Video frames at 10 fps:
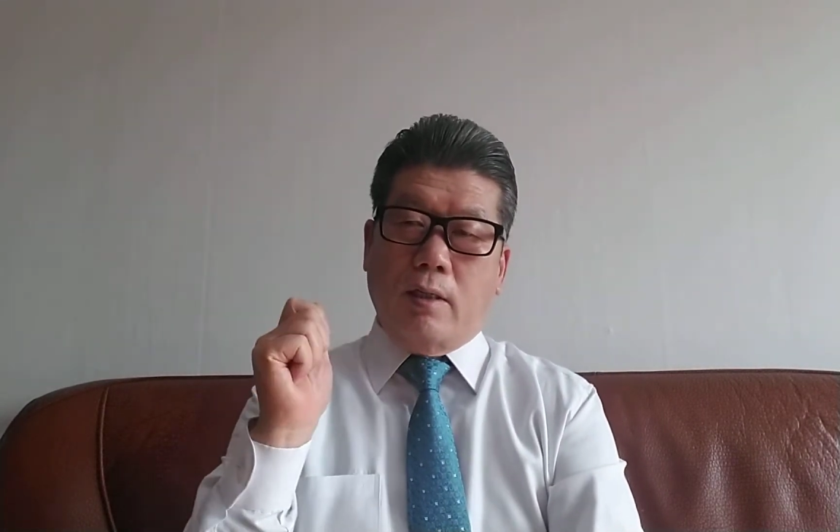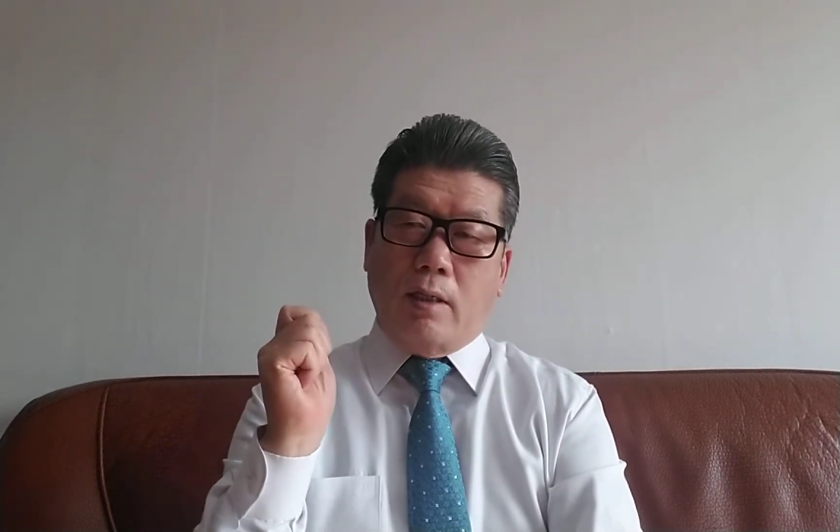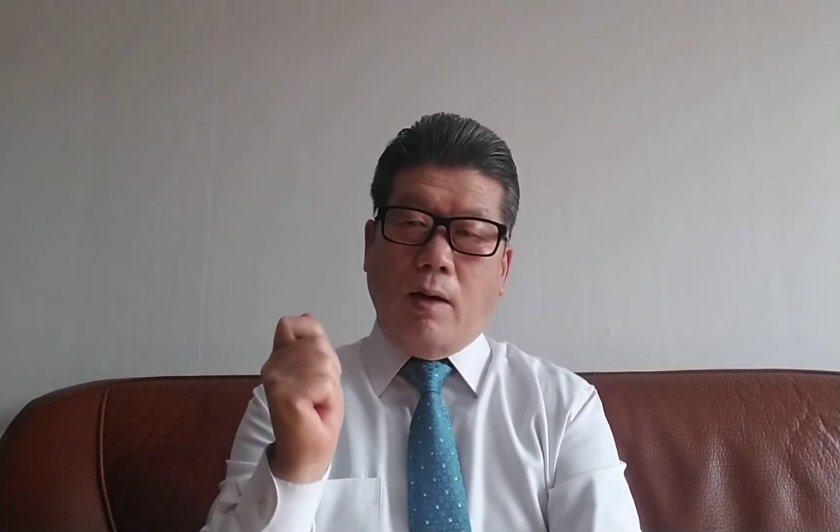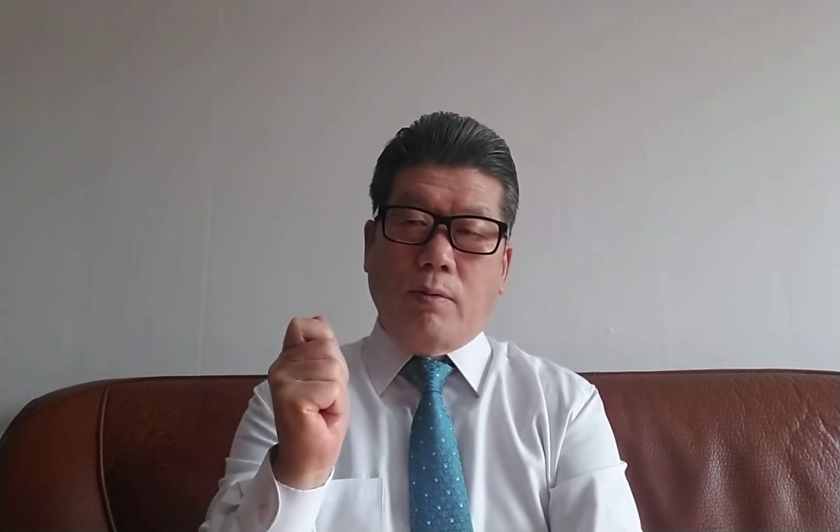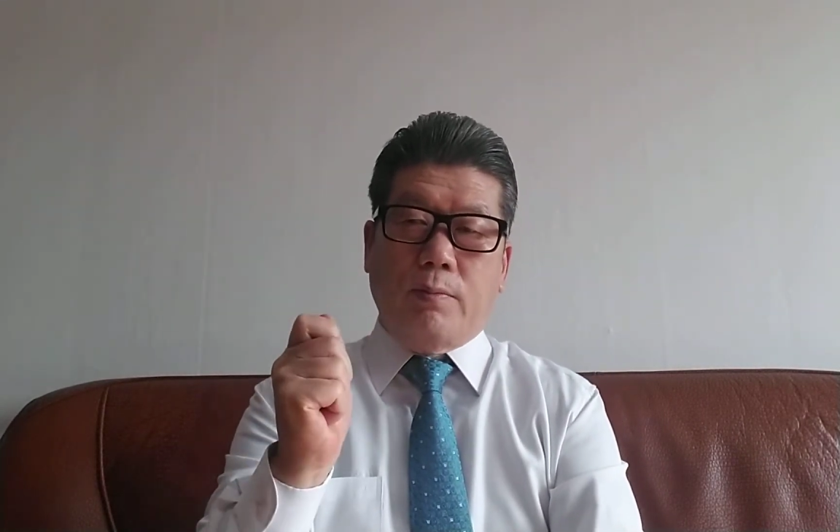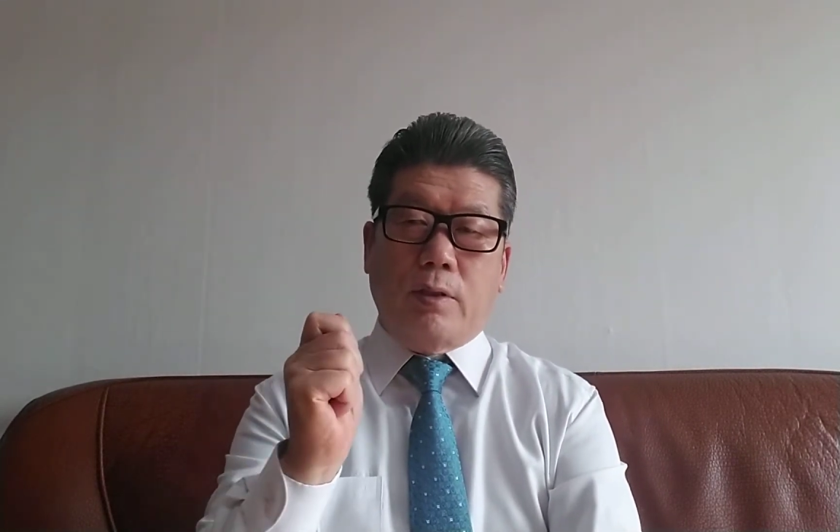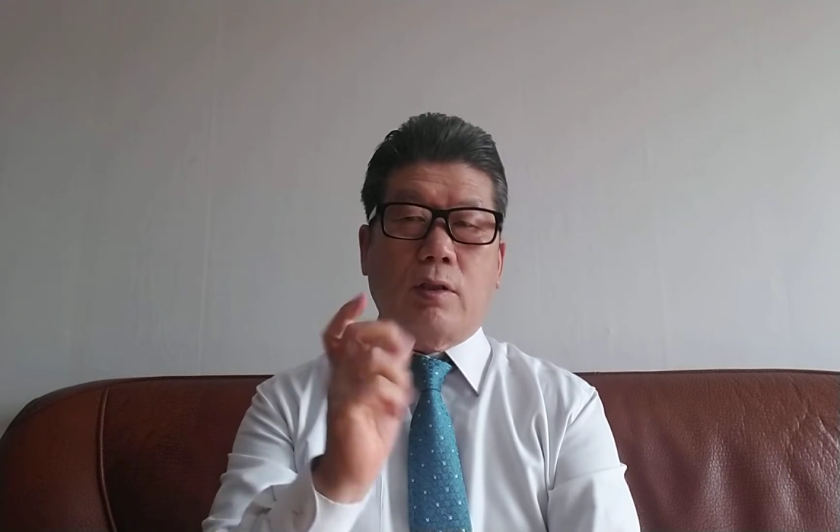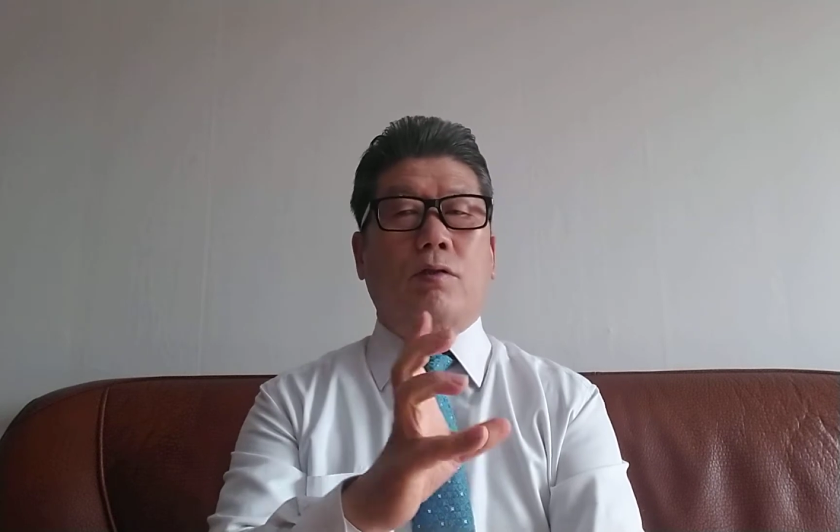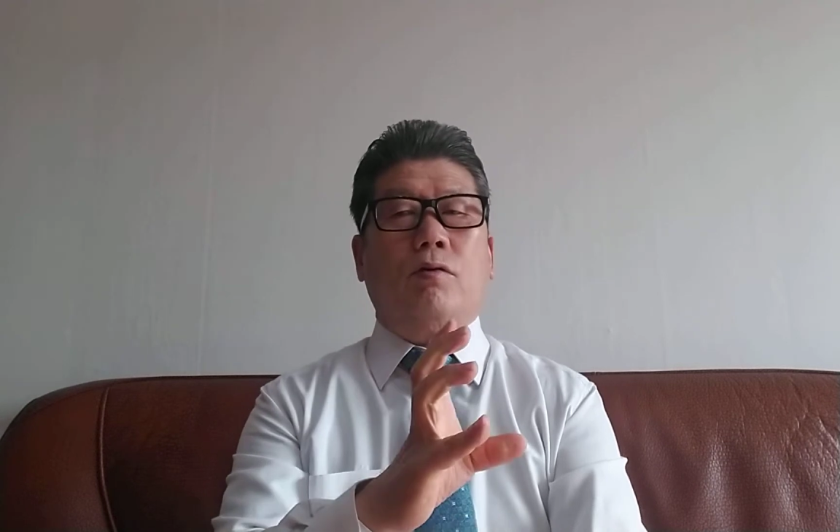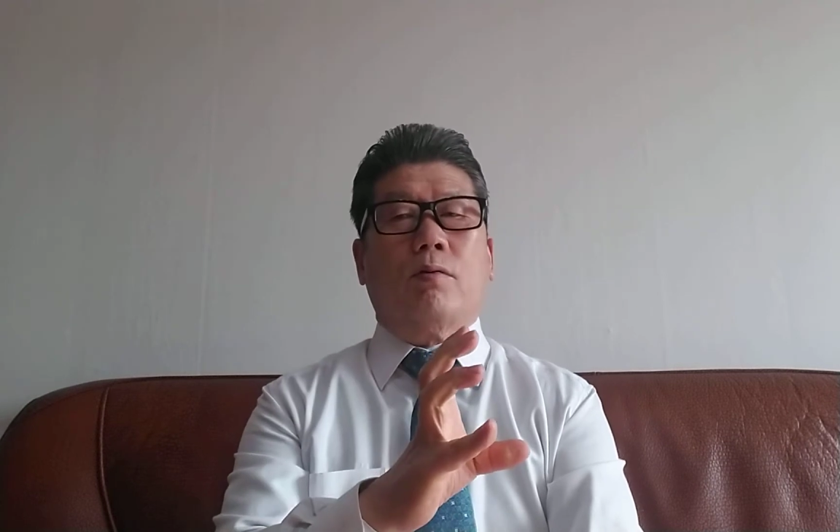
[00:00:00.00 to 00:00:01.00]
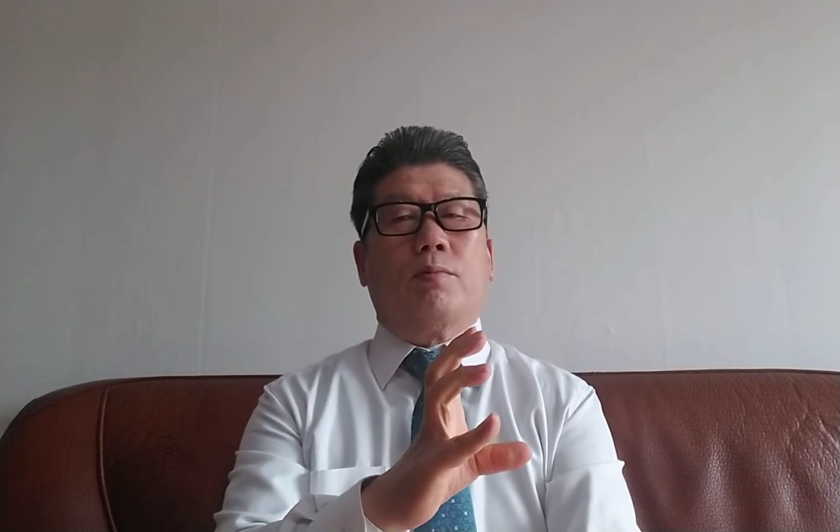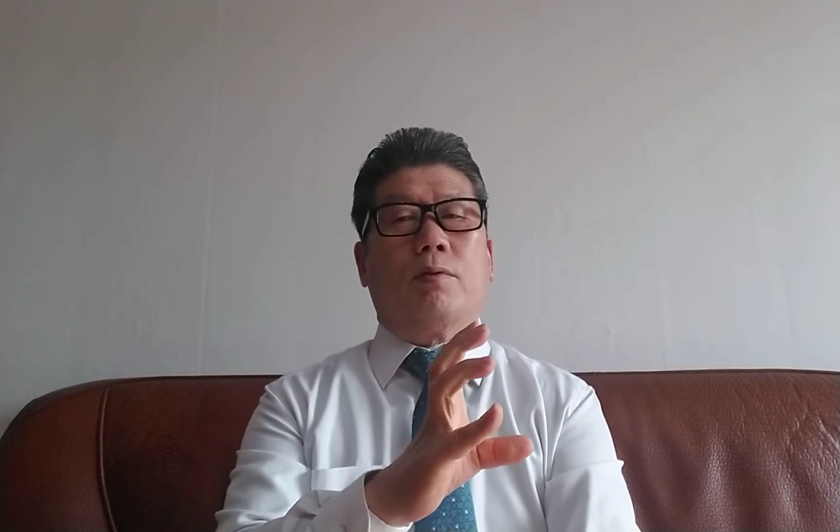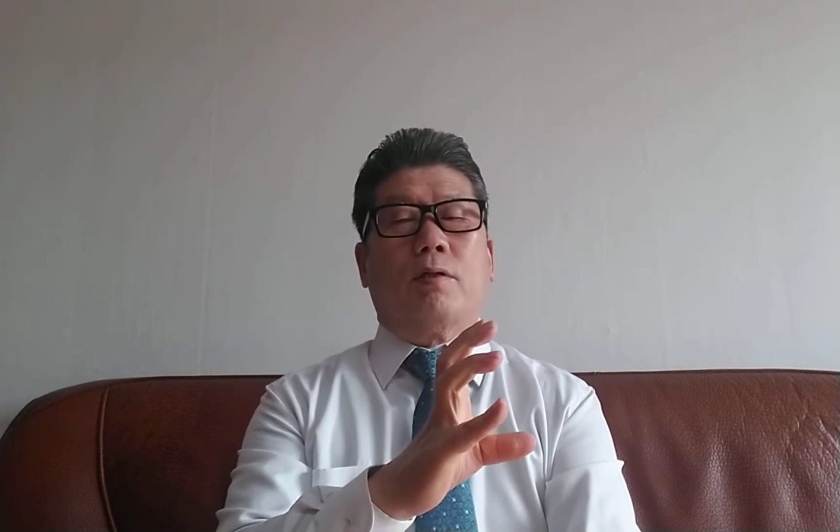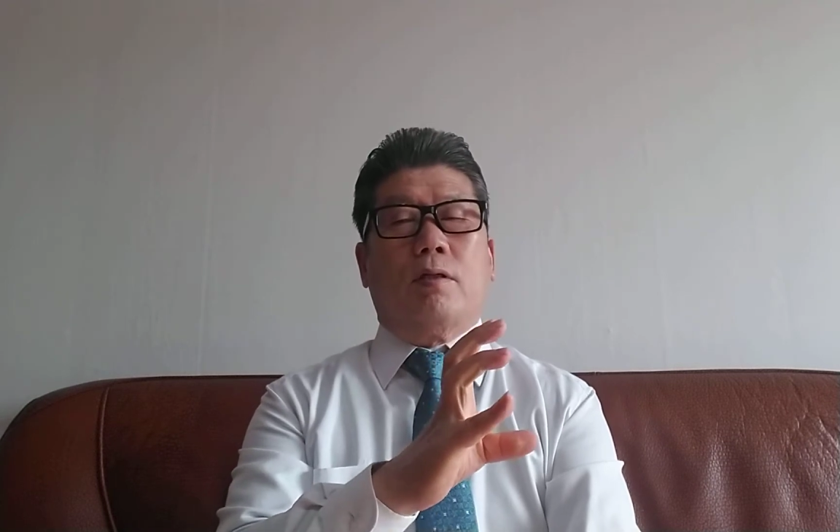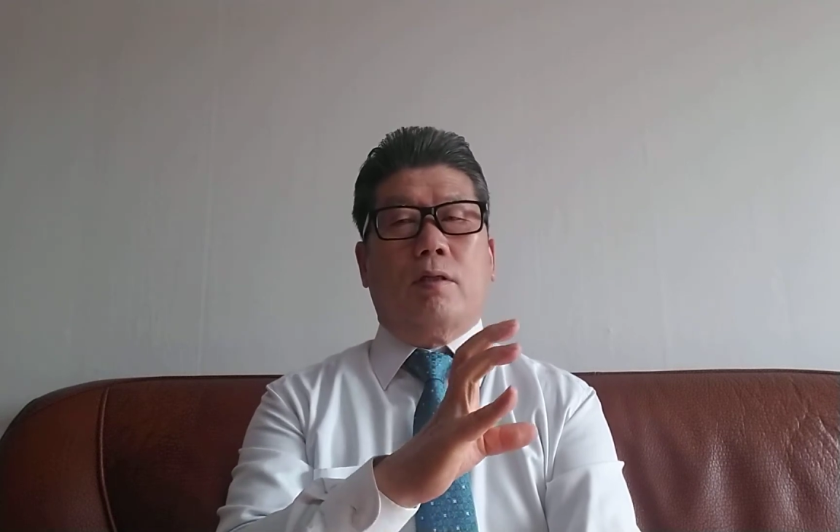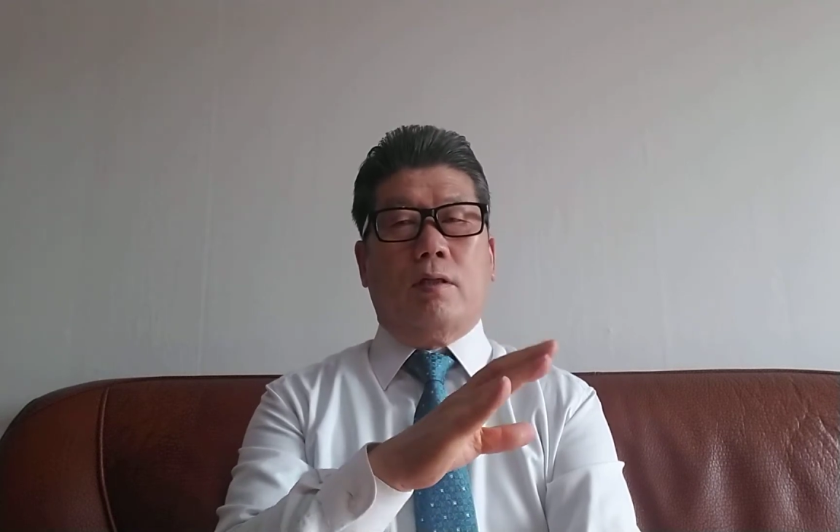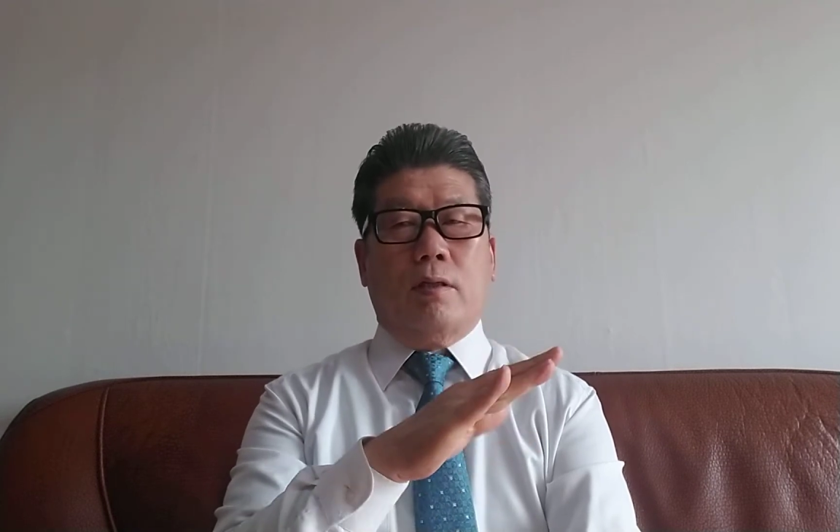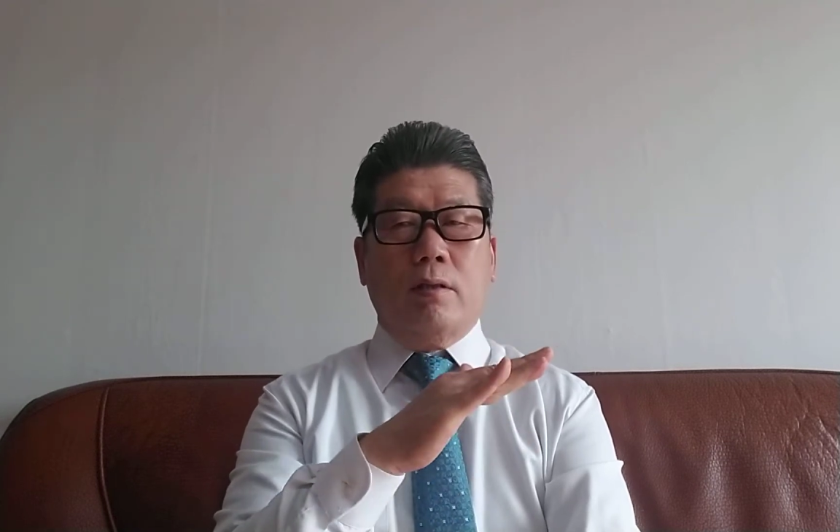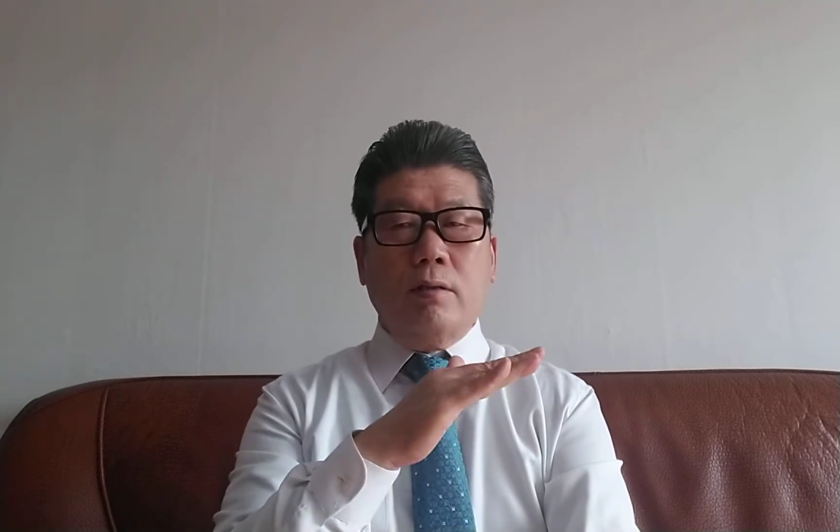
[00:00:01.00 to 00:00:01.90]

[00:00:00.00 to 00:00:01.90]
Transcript: government issue of the